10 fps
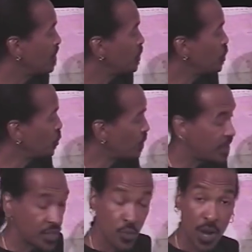the,
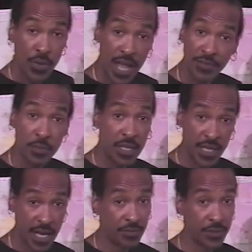this is why we have to be
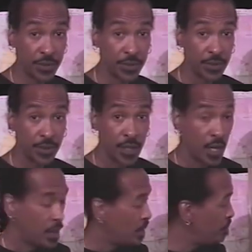careful.
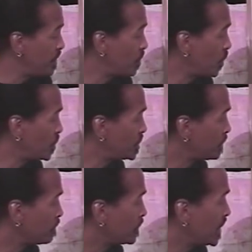Because
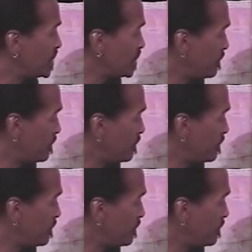it's